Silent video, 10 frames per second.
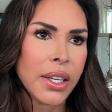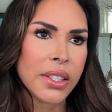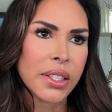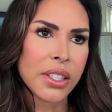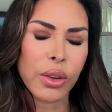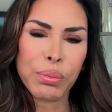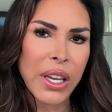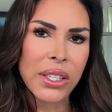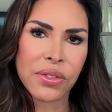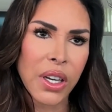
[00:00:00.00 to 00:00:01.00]
So
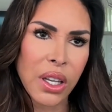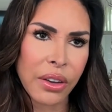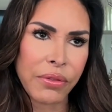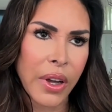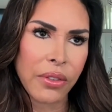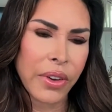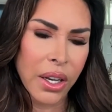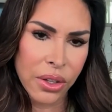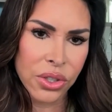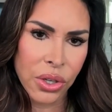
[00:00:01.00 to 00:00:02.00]
it's funny. I've had
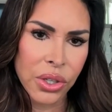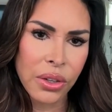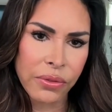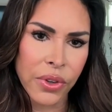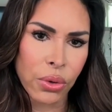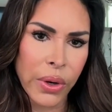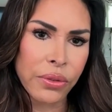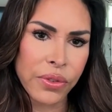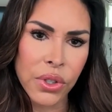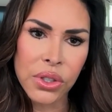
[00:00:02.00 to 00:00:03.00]
an attorney for quite a
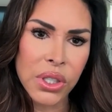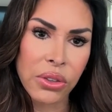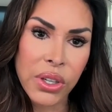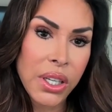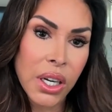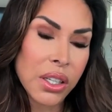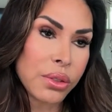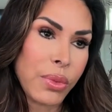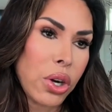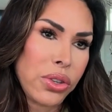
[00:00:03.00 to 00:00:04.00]
few years now, and he calls
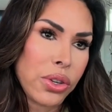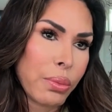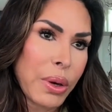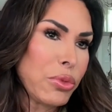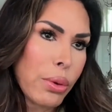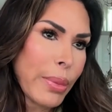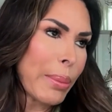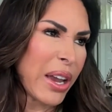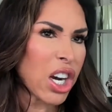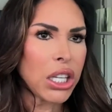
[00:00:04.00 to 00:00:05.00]
me, "Oh, you're my
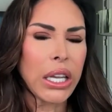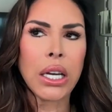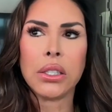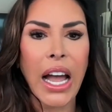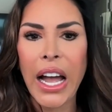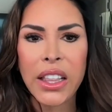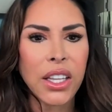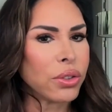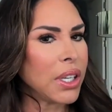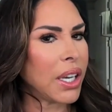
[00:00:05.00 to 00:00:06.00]
paralegal." I
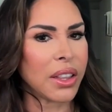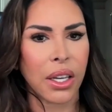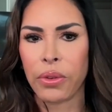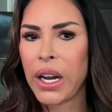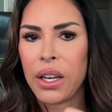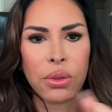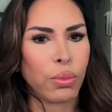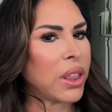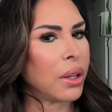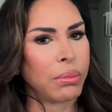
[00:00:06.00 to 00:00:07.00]
literally get there right
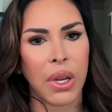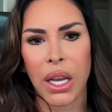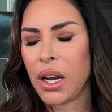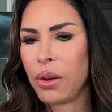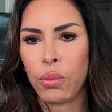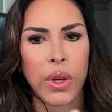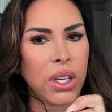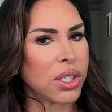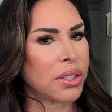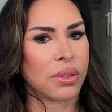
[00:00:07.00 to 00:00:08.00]
with him, and we
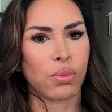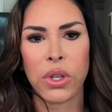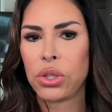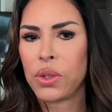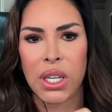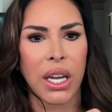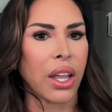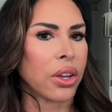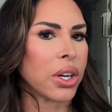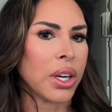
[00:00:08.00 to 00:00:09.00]
do it
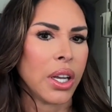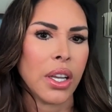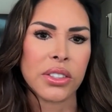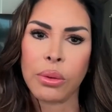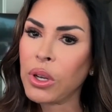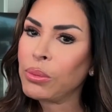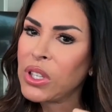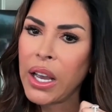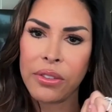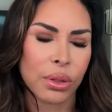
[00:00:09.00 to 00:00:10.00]
together. Sometimes I
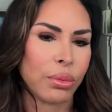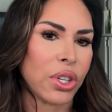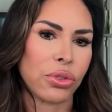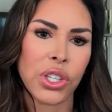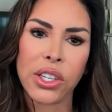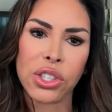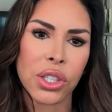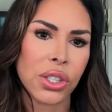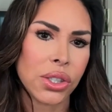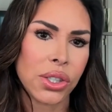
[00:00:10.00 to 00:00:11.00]
have some
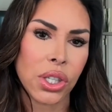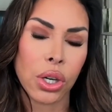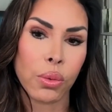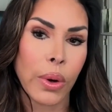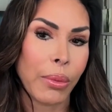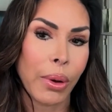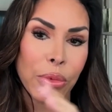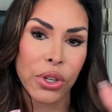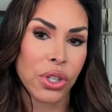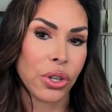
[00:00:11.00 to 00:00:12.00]
interjections.
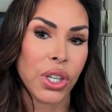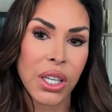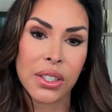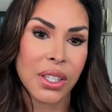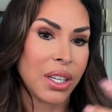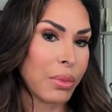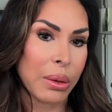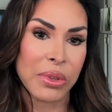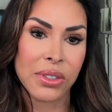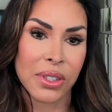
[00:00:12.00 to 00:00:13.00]
Remember, attorney isn't in my
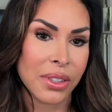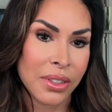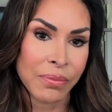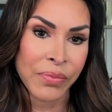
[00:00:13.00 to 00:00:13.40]
business.